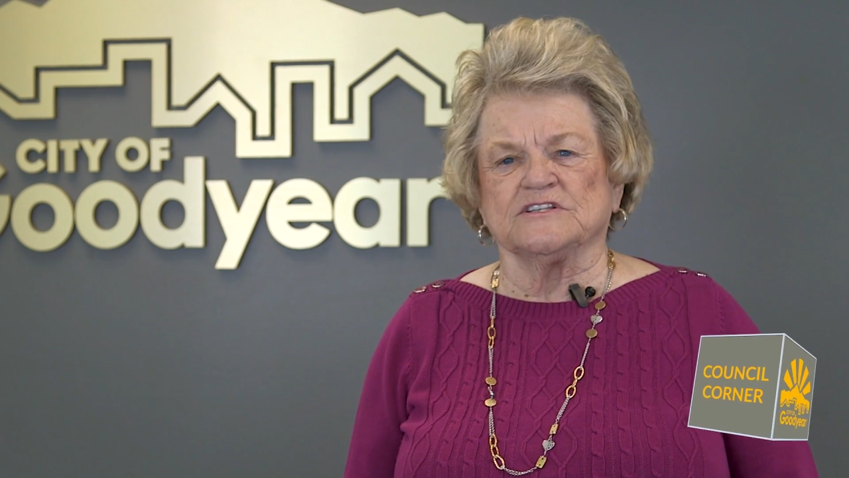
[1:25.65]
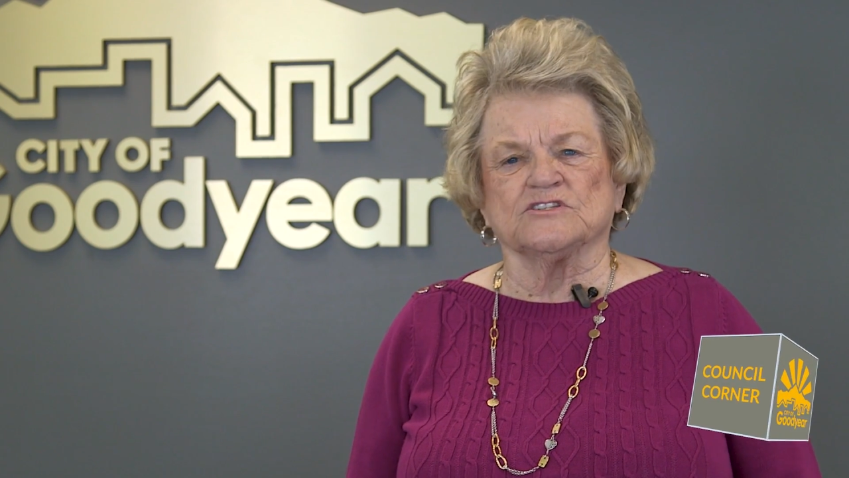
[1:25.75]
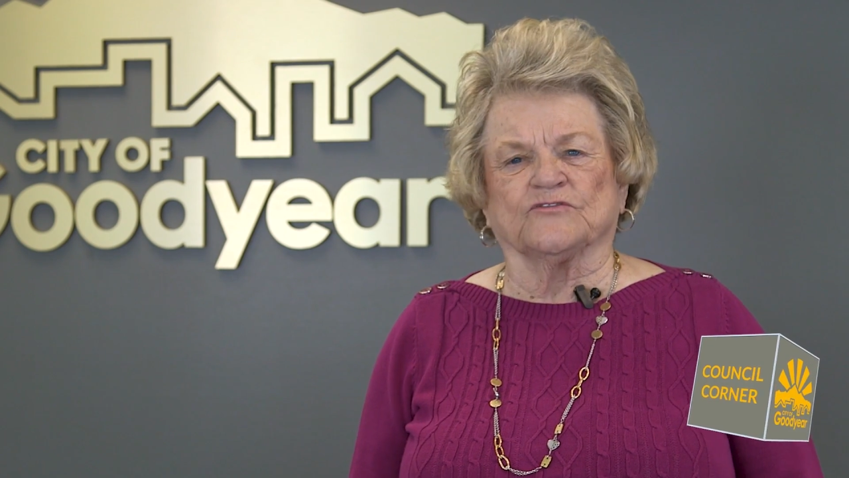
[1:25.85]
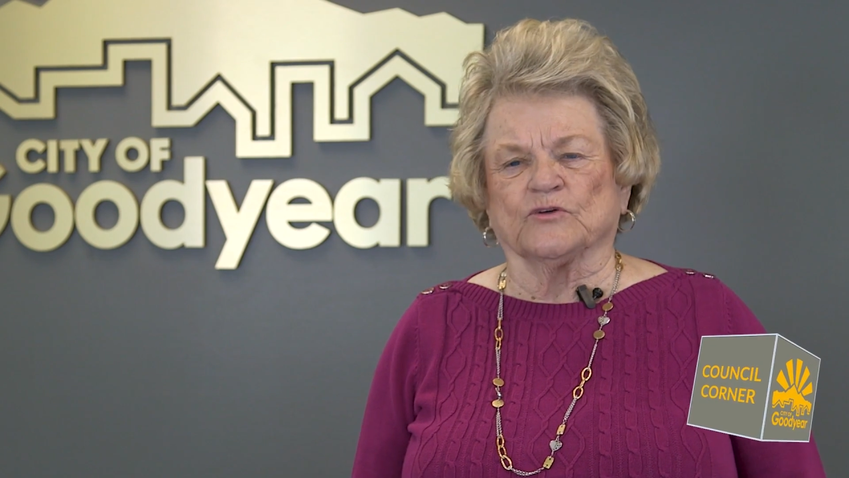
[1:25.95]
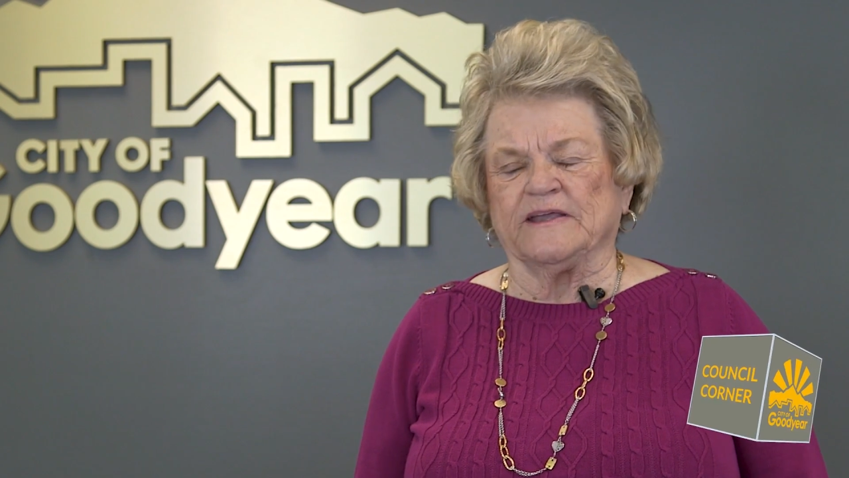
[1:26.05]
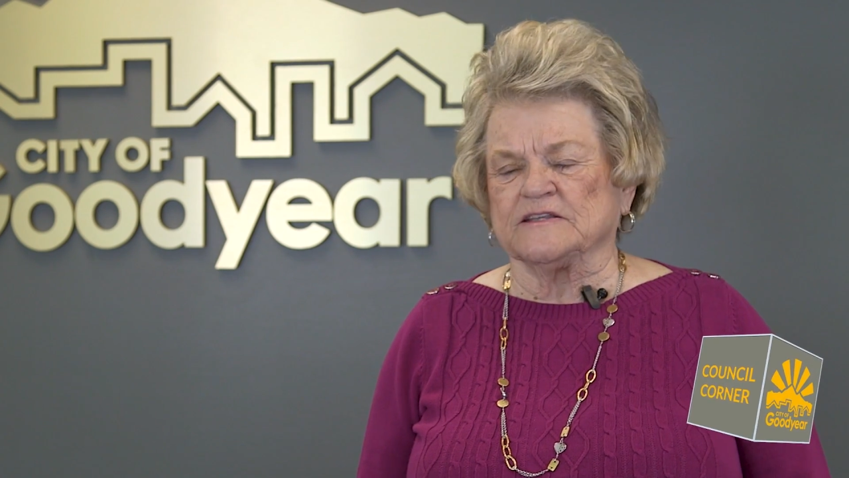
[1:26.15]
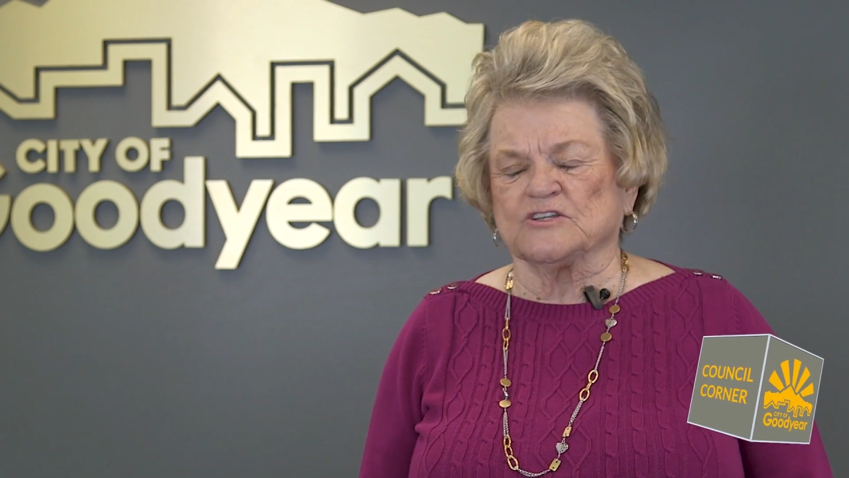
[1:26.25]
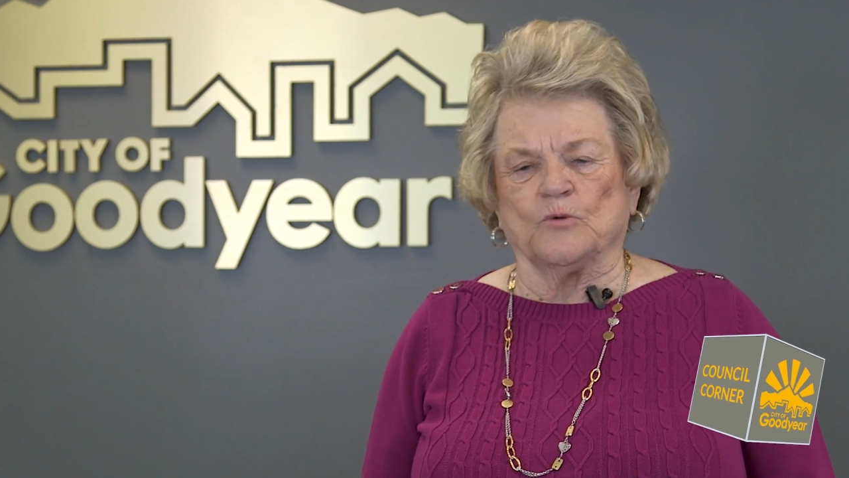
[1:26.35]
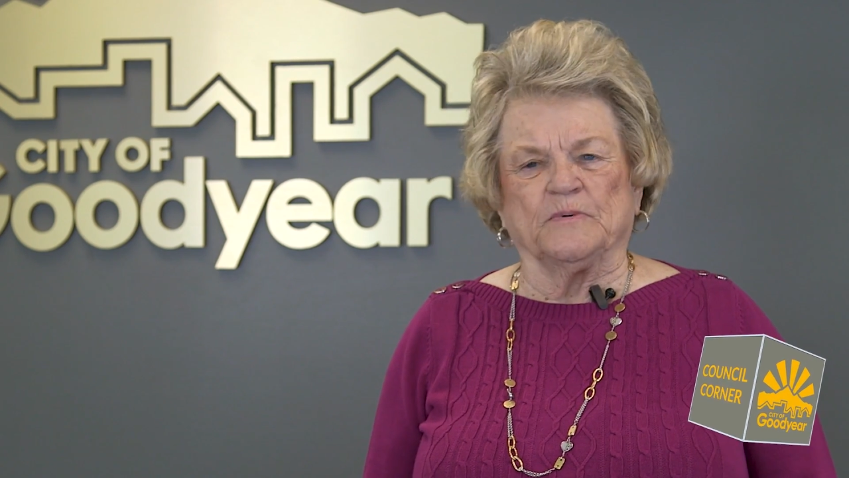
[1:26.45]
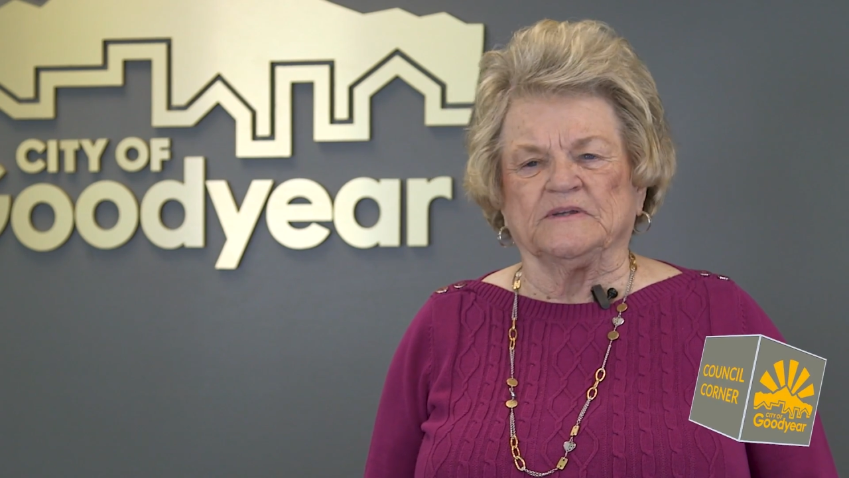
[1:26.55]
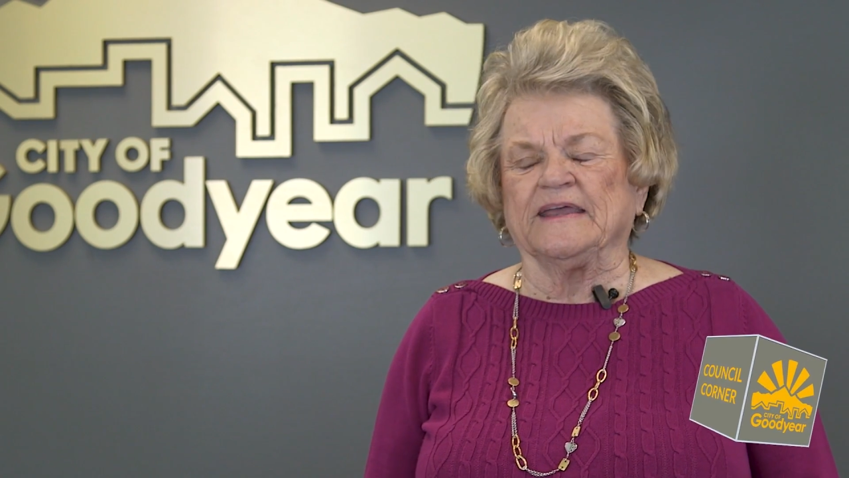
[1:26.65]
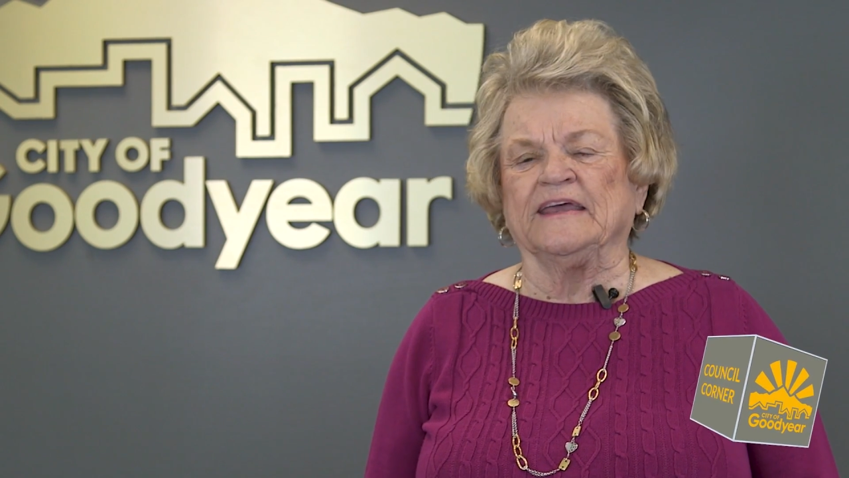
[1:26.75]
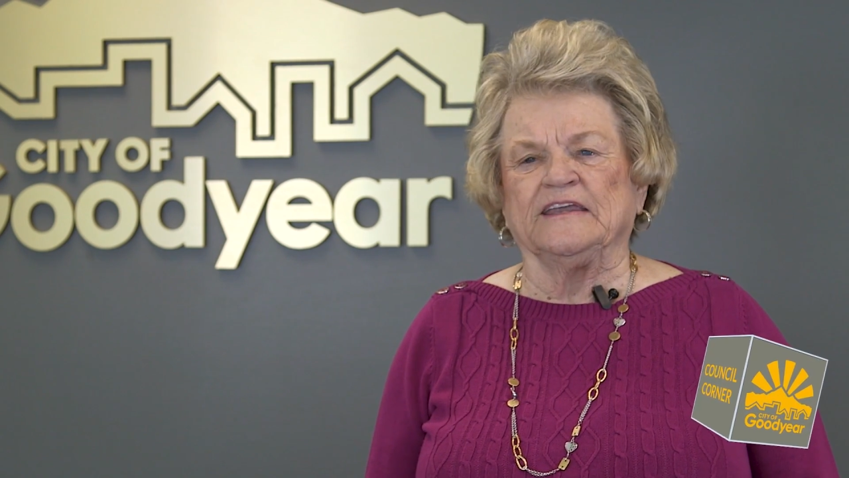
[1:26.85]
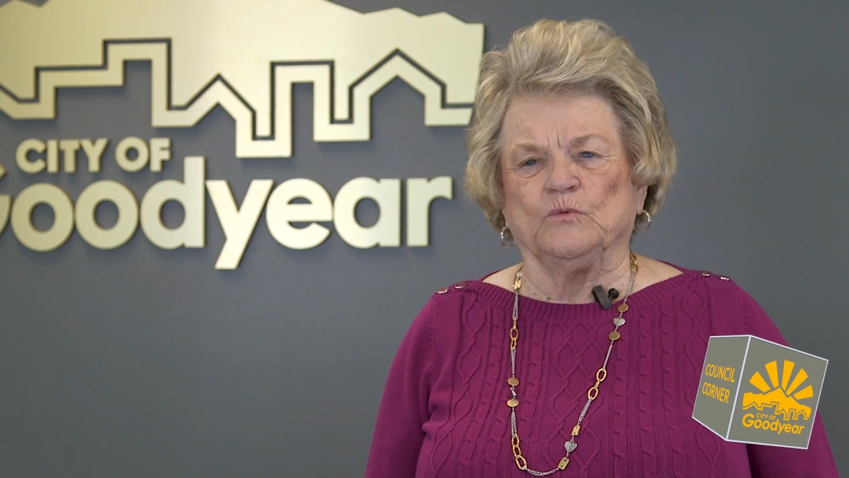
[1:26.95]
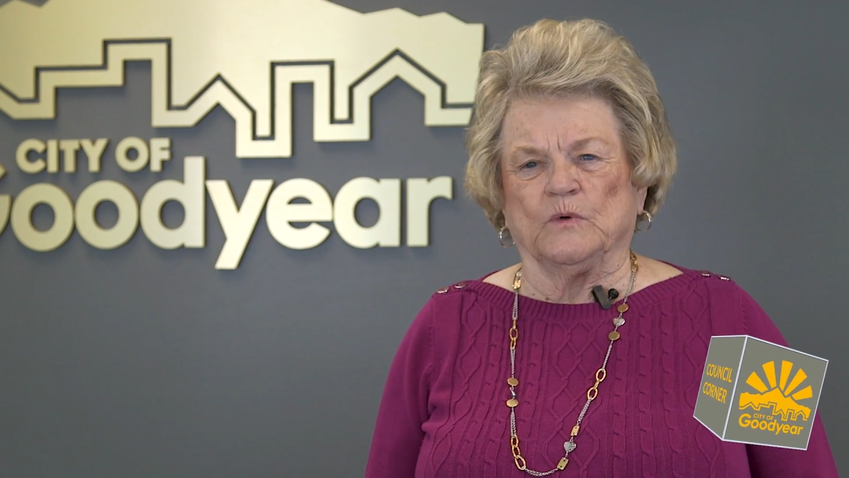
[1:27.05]
it's free, it's open to
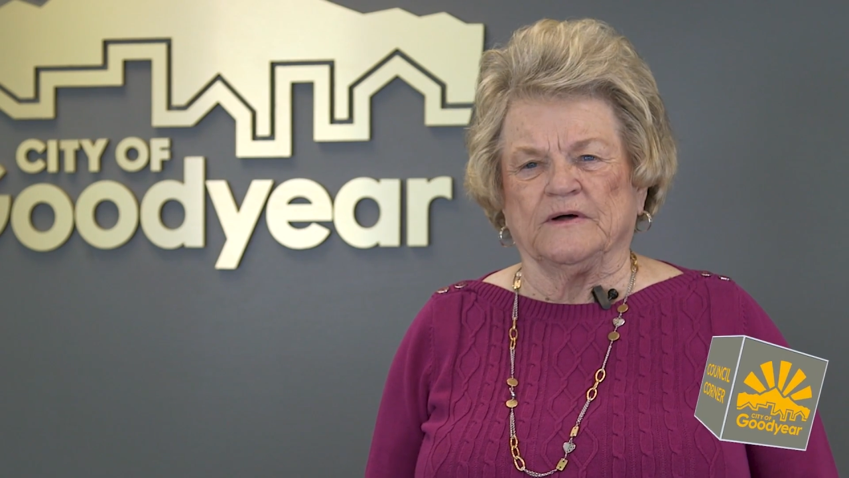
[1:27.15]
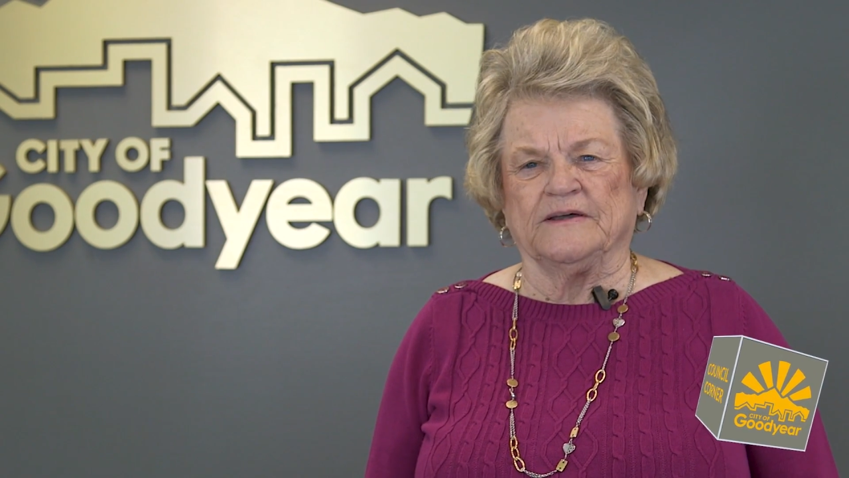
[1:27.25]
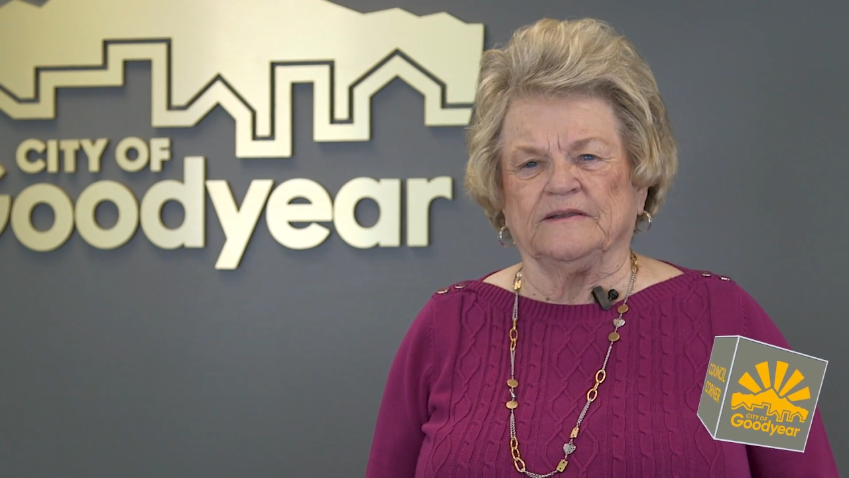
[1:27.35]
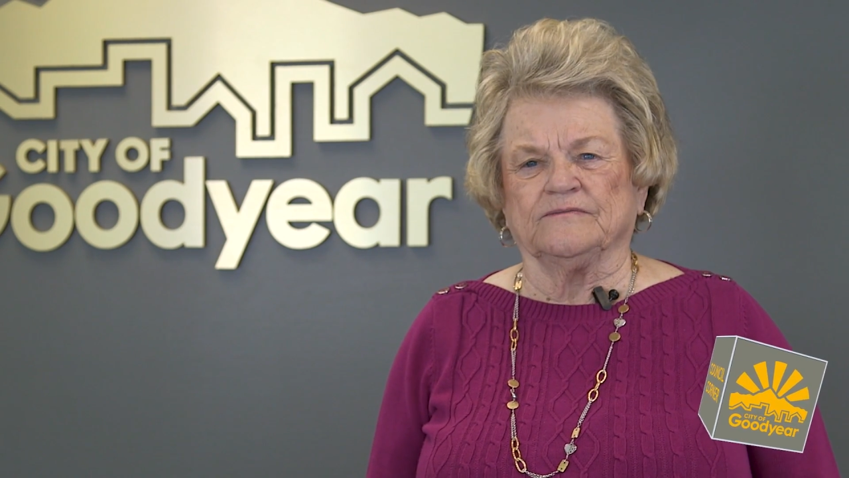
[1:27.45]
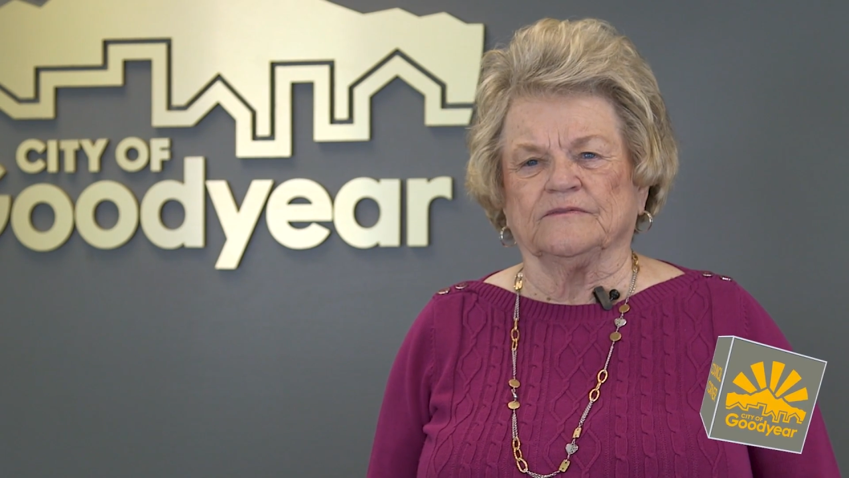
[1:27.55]
anyone